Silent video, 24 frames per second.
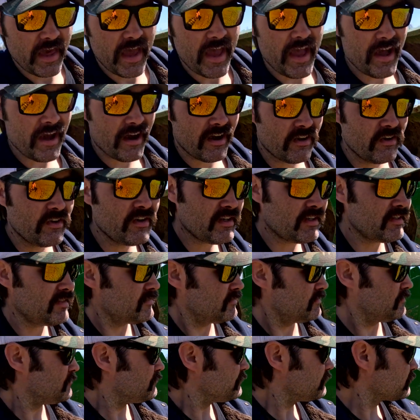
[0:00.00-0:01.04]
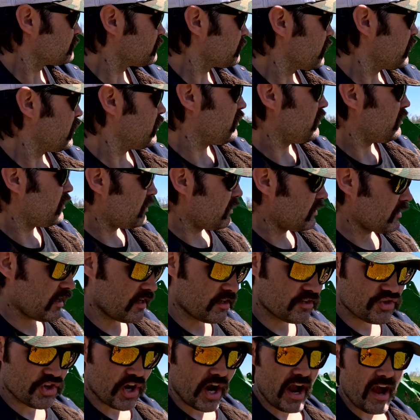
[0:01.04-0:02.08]
Now, I've
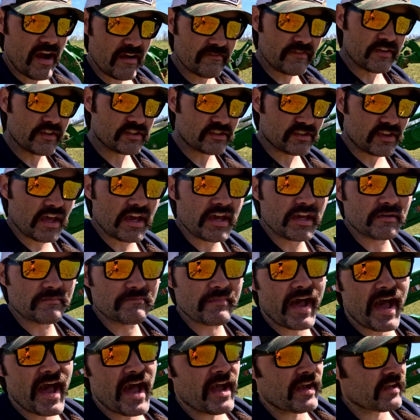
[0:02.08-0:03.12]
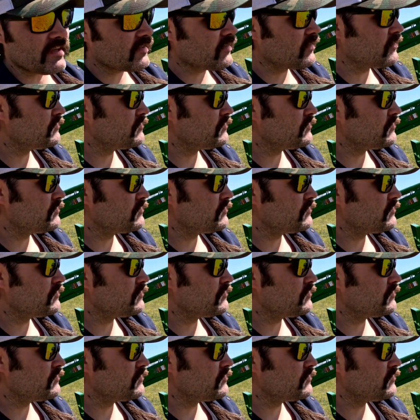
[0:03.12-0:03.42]
got to drive this thing back